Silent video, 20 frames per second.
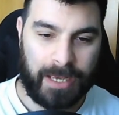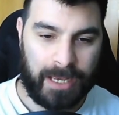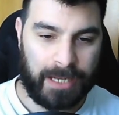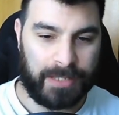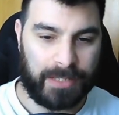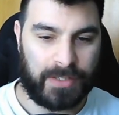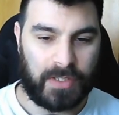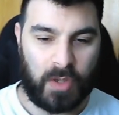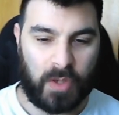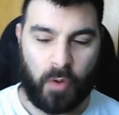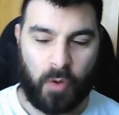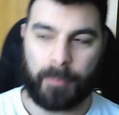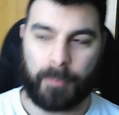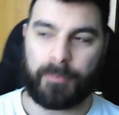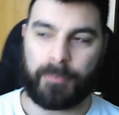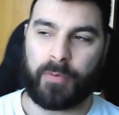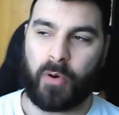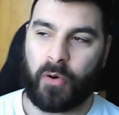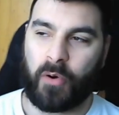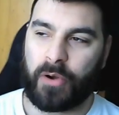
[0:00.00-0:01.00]
It is so
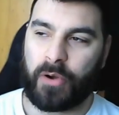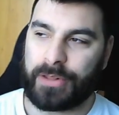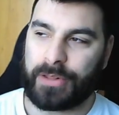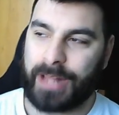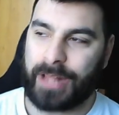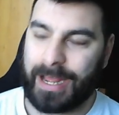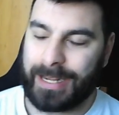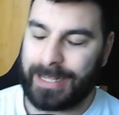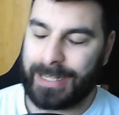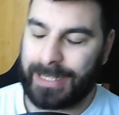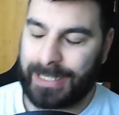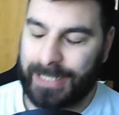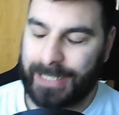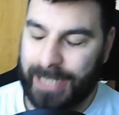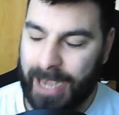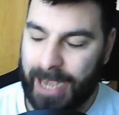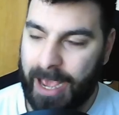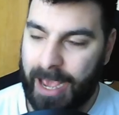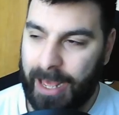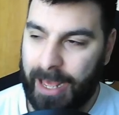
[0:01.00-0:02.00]
important. I
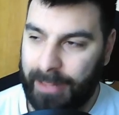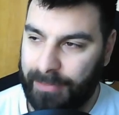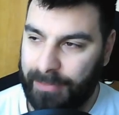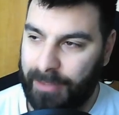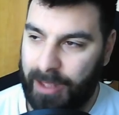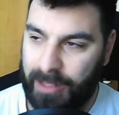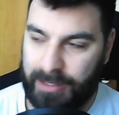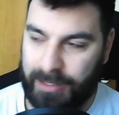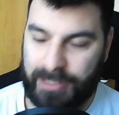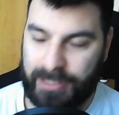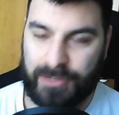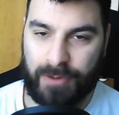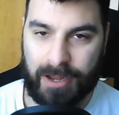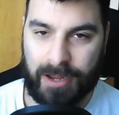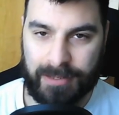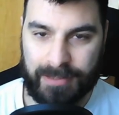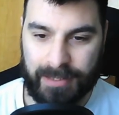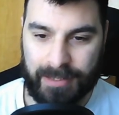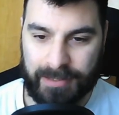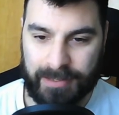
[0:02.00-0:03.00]
cannot
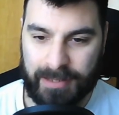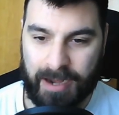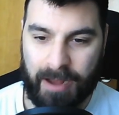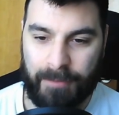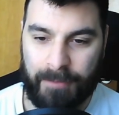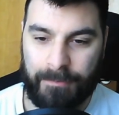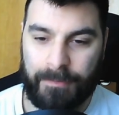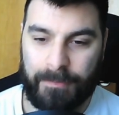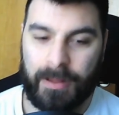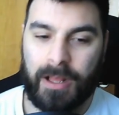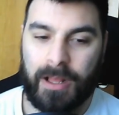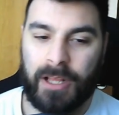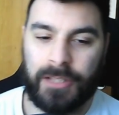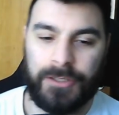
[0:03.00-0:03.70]
stress this enough.